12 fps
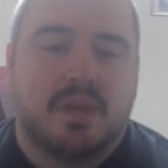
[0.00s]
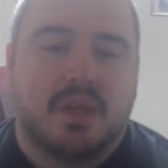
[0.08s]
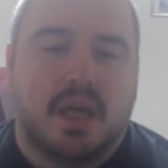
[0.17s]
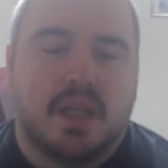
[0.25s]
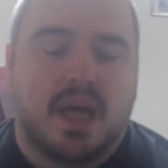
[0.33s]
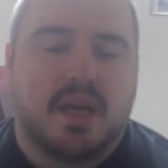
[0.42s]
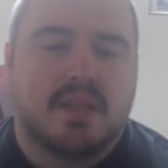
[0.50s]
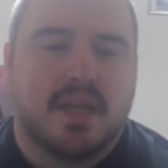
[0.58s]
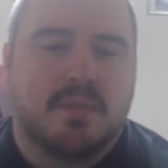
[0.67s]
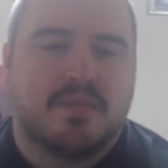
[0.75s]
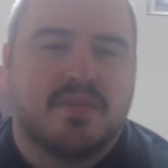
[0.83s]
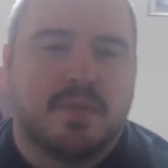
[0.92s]
lot of
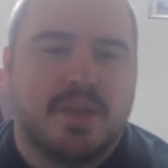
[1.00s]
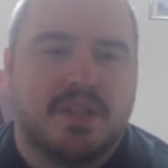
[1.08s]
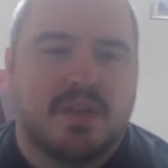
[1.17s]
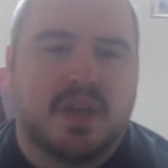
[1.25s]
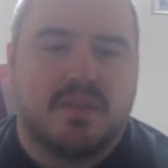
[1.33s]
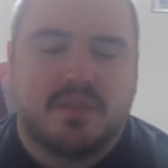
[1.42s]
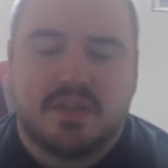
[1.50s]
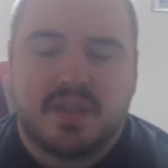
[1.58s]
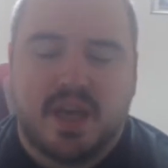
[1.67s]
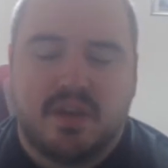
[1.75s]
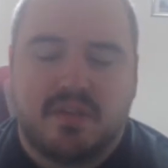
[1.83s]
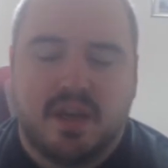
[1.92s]
times Famitsu covers
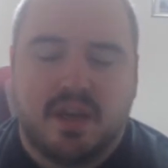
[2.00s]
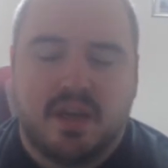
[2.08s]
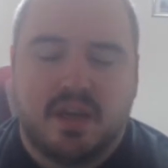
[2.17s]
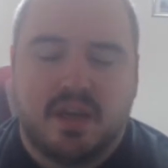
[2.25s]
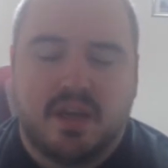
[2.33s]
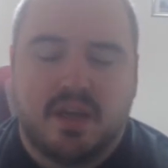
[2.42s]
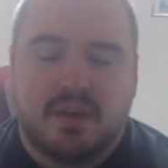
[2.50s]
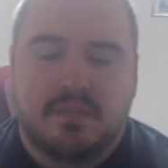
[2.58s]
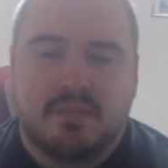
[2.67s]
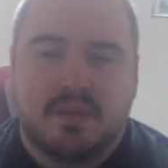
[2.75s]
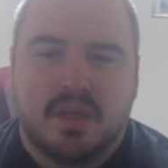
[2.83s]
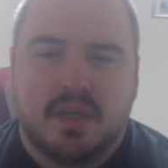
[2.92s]
have a
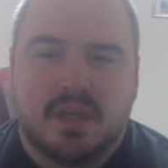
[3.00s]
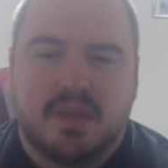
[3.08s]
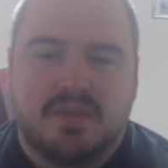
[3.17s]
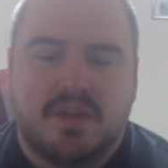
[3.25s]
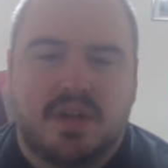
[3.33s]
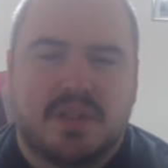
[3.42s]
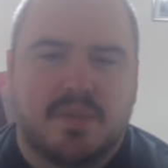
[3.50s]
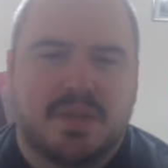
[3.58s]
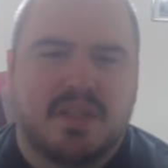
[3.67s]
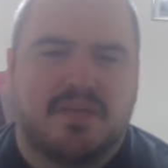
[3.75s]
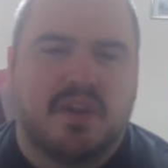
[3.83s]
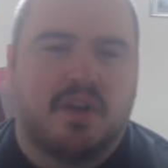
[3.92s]
very
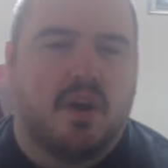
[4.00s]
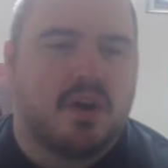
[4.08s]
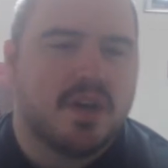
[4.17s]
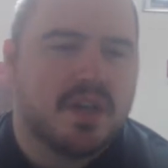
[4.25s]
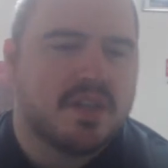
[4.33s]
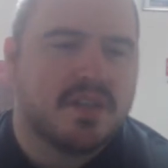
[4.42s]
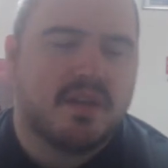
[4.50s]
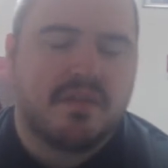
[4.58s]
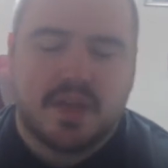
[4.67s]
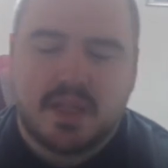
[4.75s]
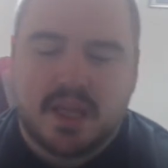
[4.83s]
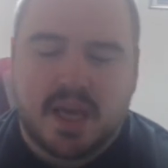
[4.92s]
specific artist. I
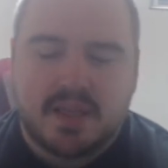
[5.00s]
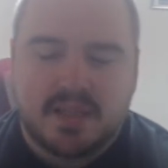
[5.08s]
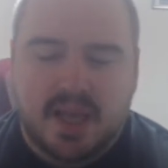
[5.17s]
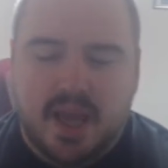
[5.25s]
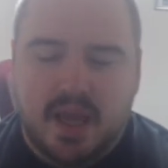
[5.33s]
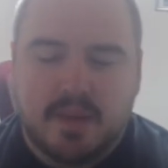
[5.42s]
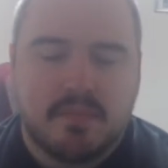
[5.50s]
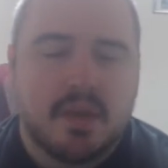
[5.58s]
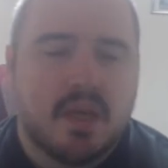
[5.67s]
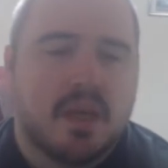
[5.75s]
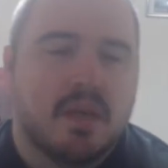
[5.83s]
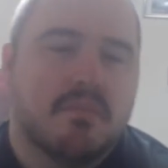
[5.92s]
forget the guy's name,
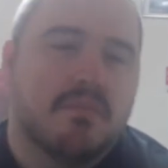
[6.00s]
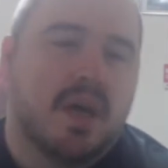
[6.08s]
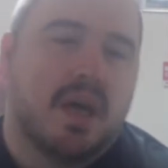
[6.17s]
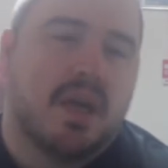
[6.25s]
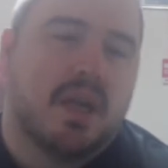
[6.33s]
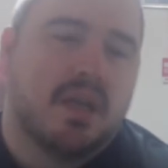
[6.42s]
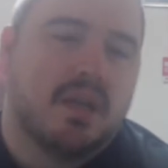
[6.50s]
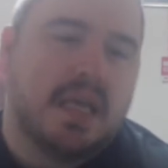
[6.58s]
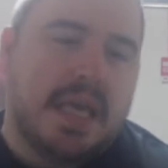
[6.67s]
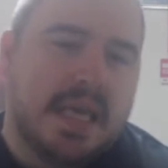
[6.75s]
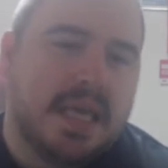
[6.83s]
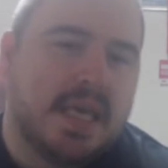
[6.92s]
but
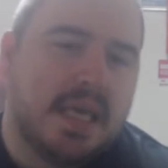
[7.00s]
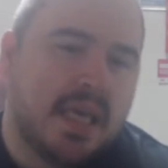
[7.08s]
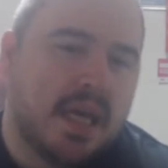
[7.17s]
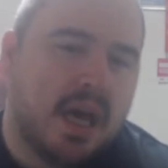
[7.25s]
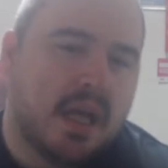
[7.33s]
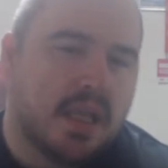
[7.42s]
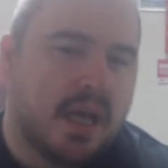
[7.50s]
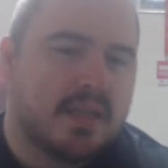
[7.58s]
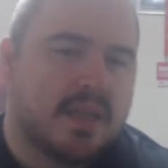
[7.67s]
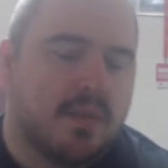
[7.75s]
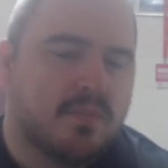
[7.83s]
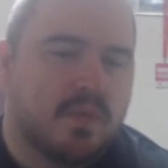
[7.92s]
he a lot of
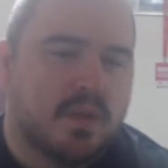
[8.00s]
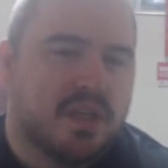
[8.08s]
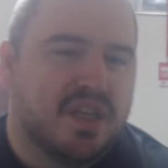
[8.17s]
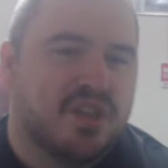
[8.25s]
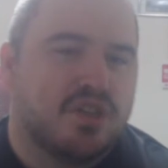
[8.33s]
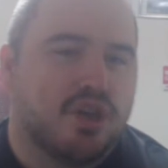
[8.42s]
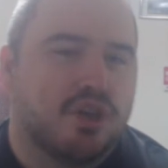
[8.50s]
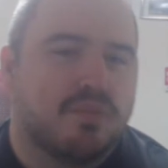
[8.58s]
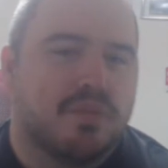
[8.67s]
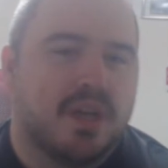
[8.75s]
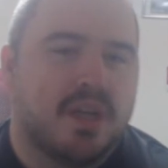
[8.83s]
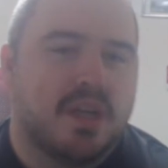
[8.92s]
times will
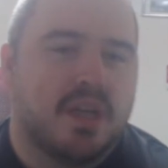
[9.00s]
interpret